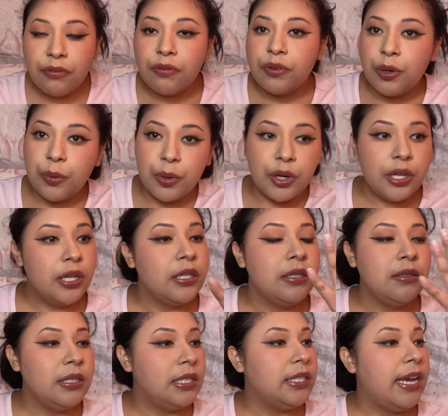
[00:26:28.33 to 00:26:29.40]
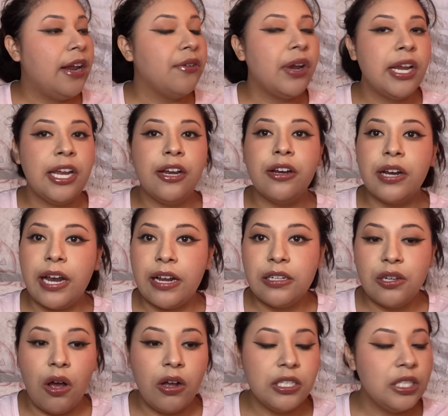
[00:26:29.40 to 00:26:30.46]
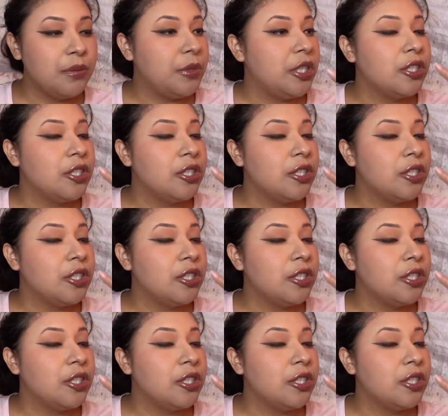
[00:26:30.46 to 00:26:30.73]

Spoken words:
if you were to stand right here and talk to me,